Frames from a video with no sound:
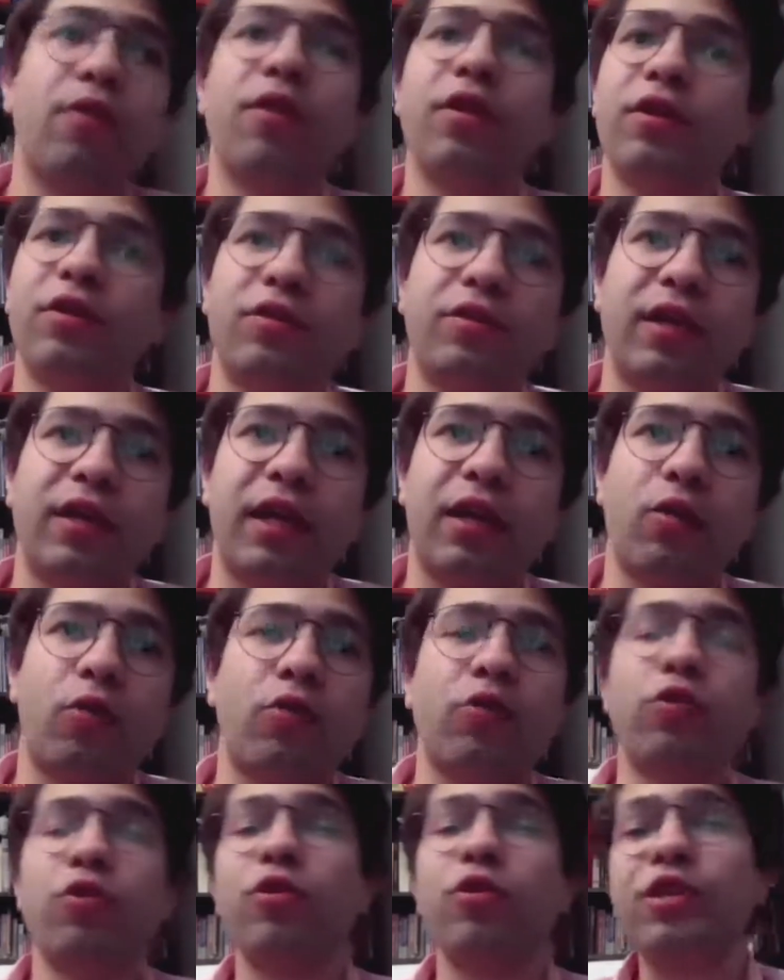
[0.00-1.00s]
error in your data
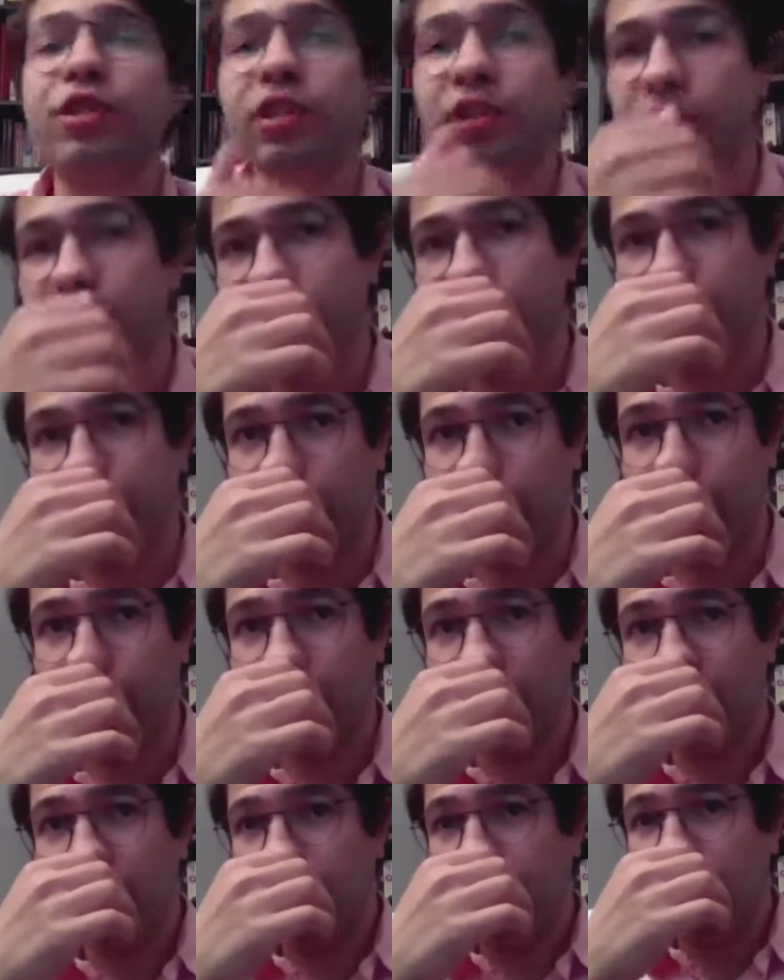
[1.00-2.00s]
or noise in your
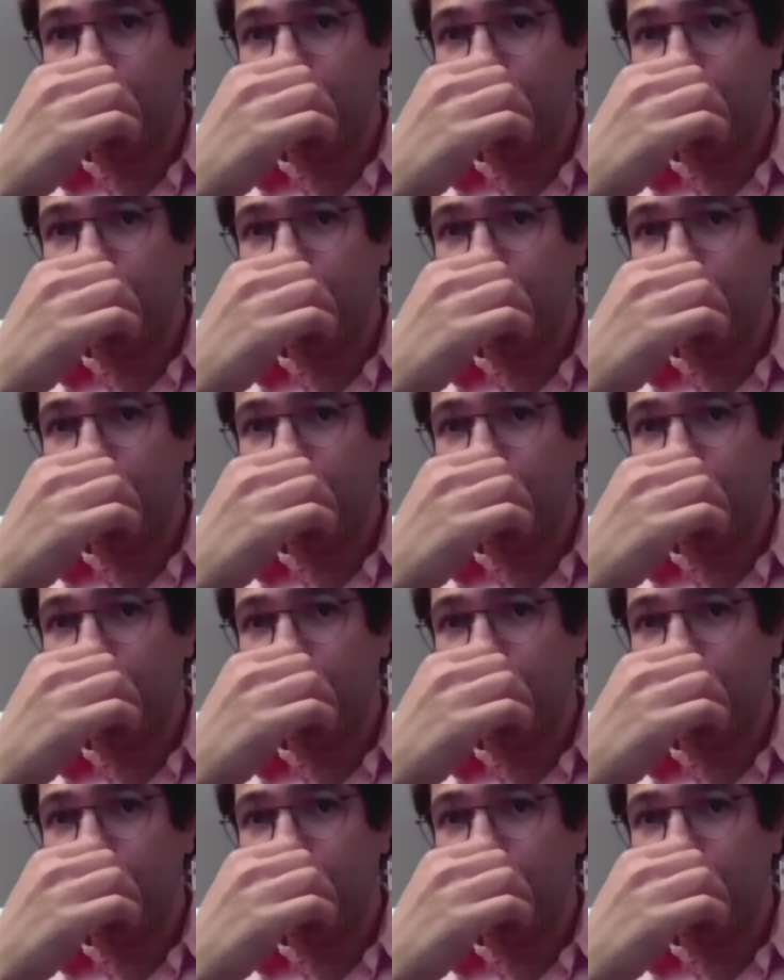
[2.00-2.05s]
data